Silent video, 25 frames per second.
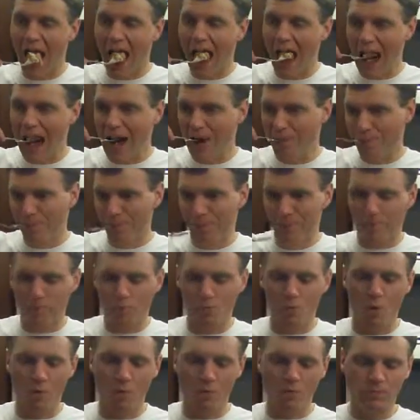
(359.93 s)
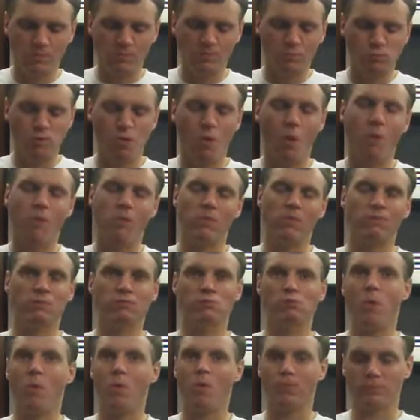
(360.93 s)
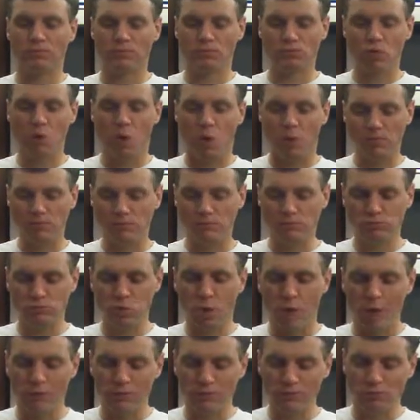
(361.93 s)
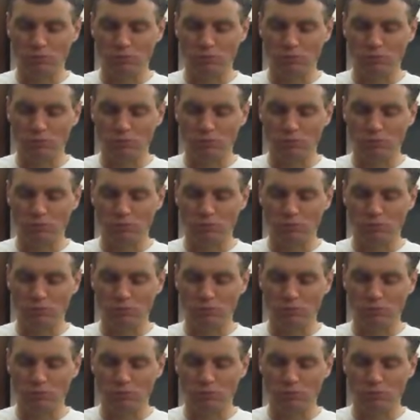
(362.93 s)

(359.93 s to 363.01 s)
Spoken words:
Give up orders and taste the buds sleep. Aunt Liz TV.